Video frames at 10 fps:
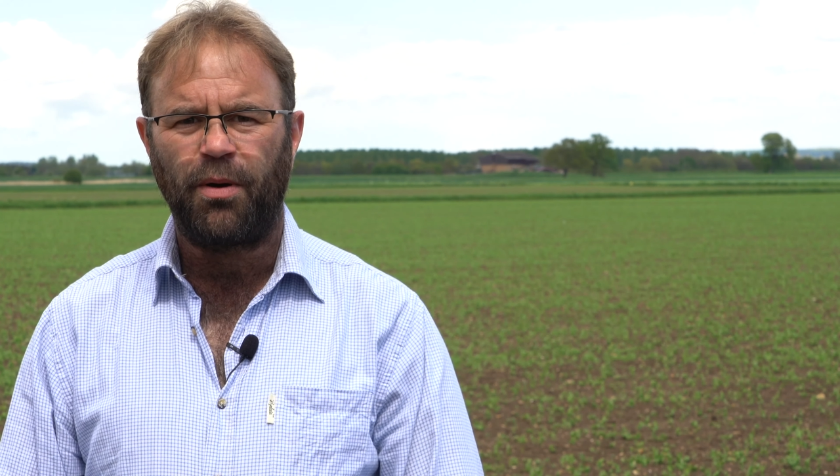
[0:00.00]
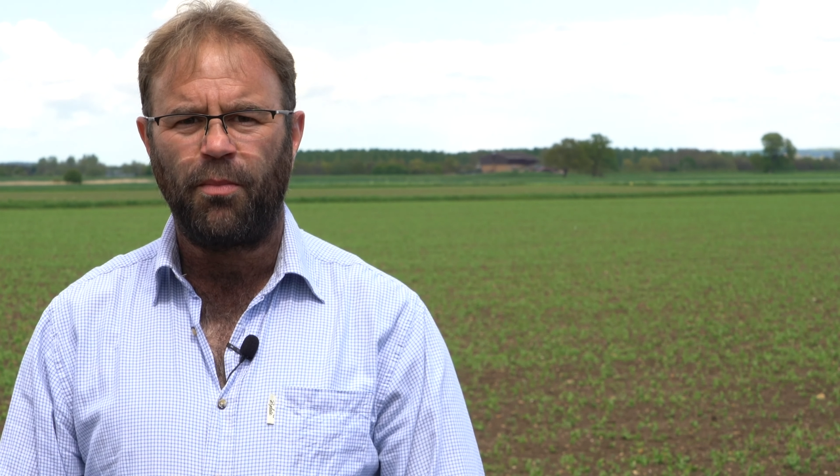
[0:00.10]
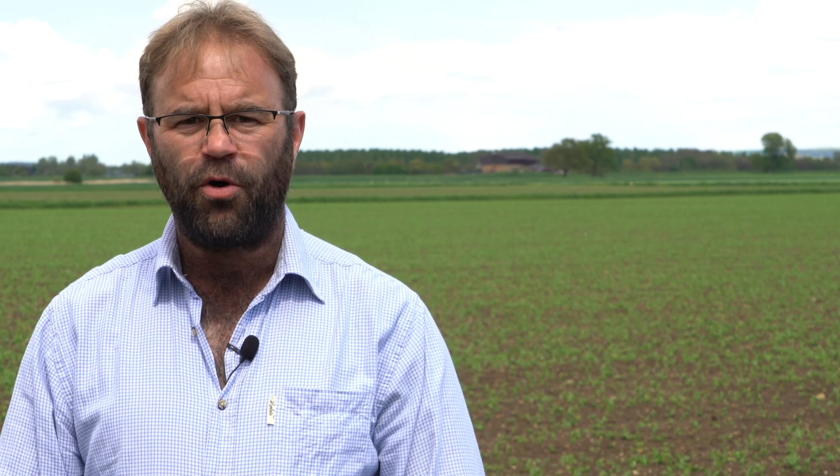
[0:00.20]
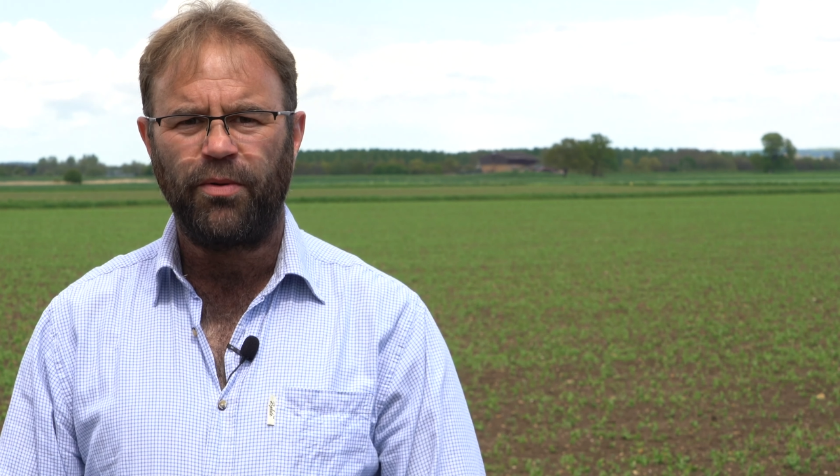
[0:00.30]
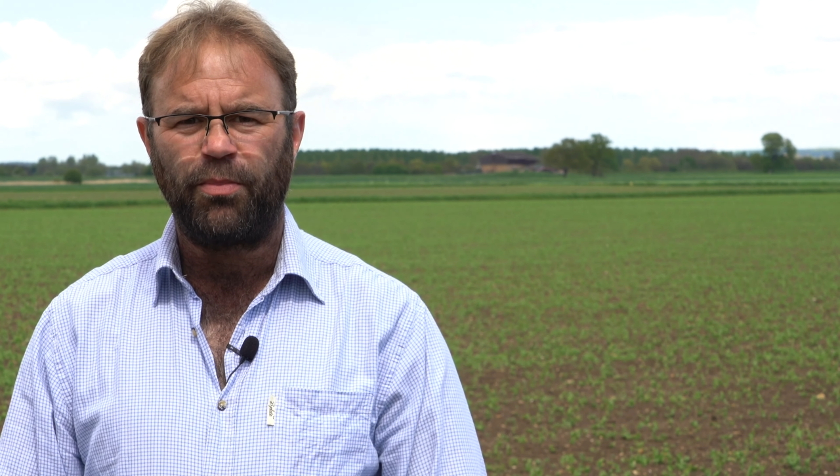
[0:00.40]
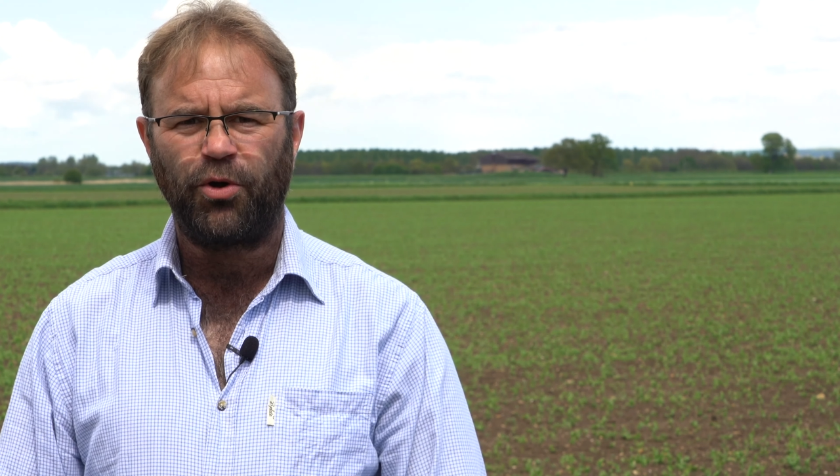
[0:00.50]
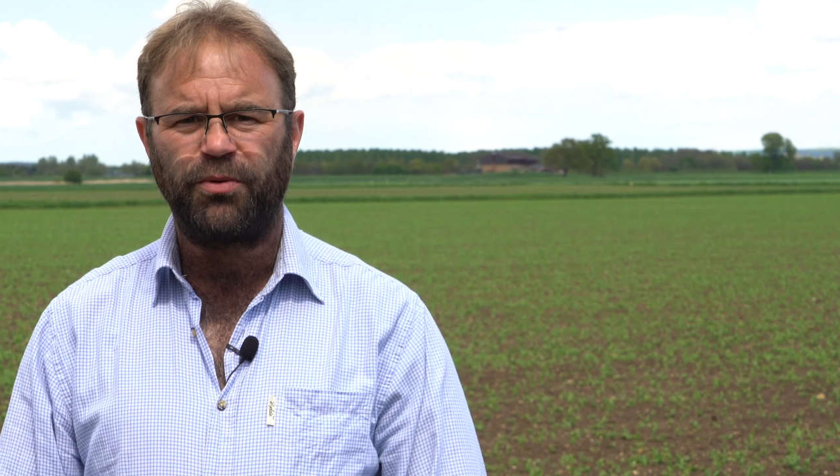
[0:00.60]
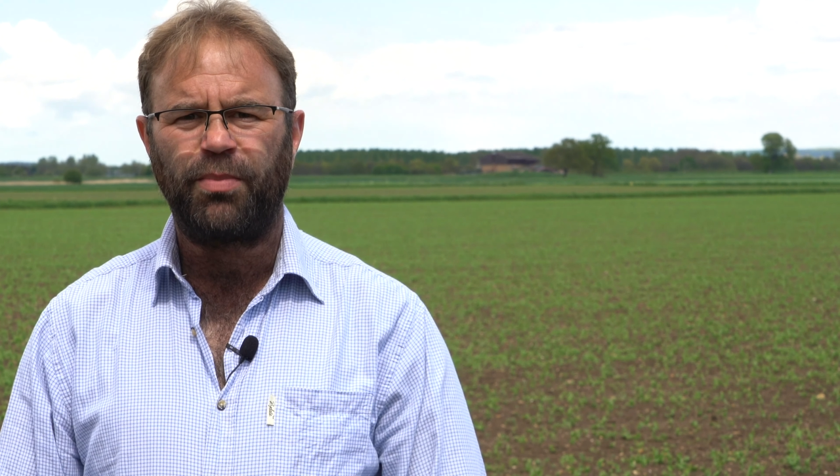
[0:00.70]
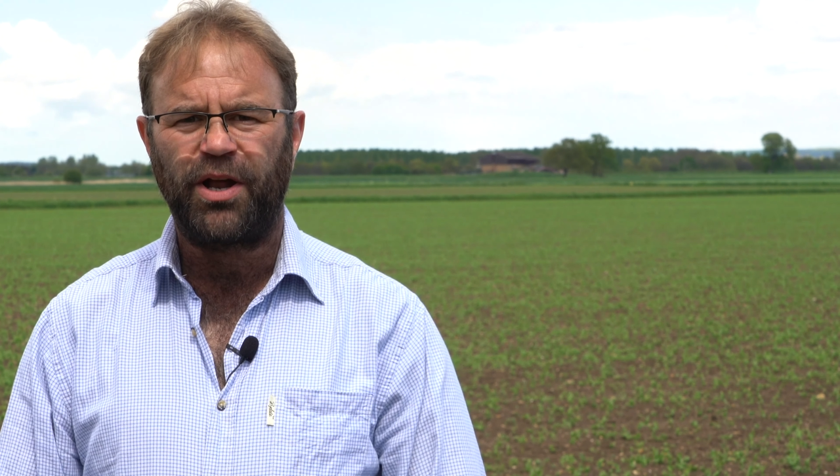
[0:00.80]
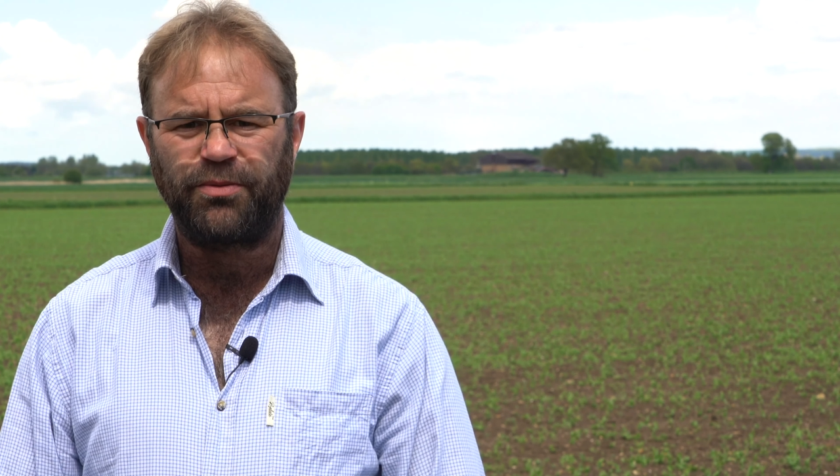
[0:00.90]
a more
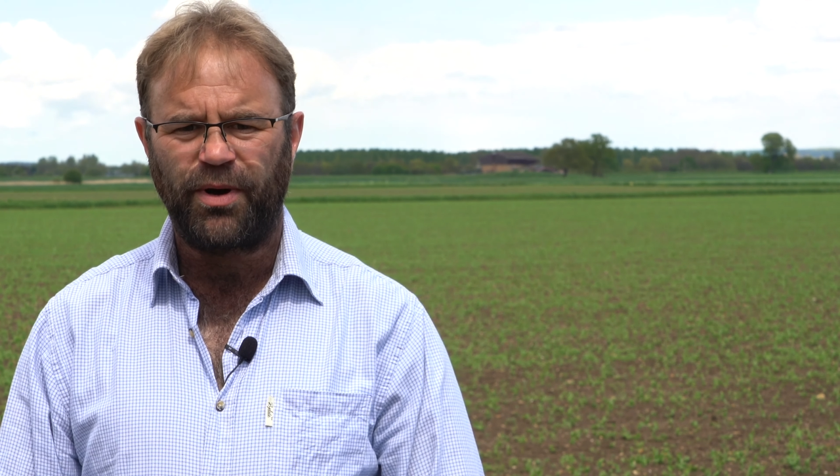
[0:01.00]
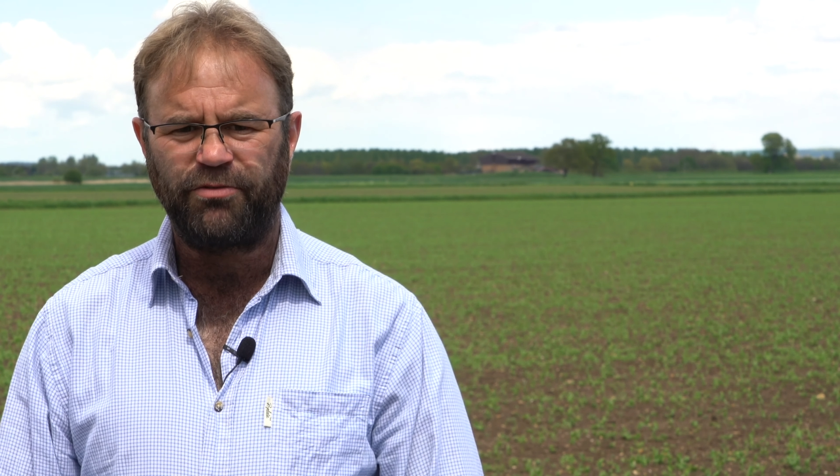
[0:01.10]
important part of my